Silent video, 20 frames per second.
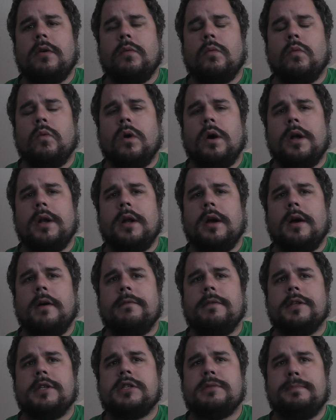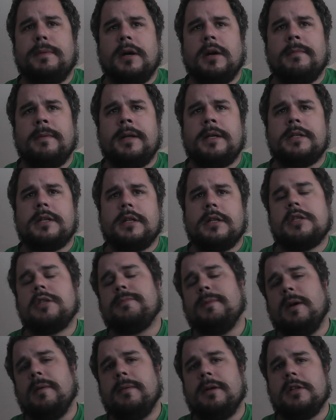one of the spearmint, the
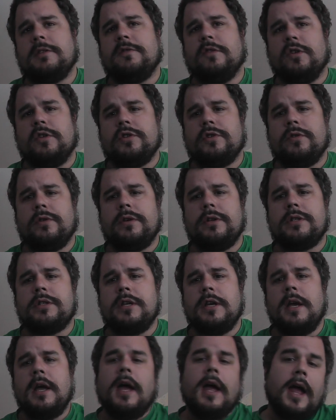spearmint's for Jules,